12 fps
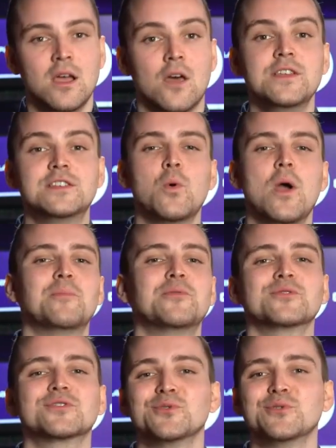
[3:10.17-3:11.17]
This will help
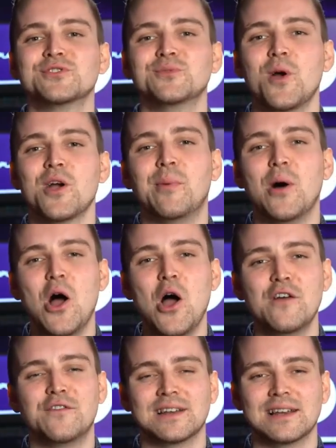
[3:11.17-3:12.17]
your store to work
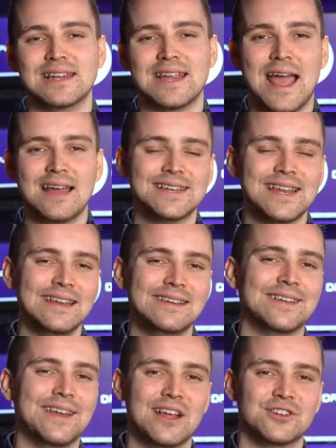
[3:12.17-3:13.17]
perfectly at an
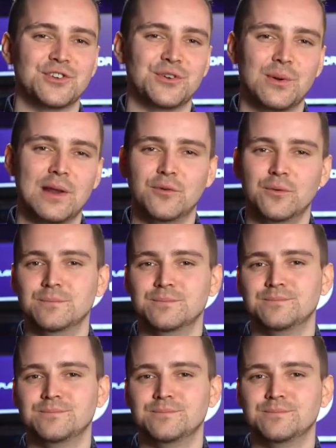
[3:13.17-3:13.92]
international level.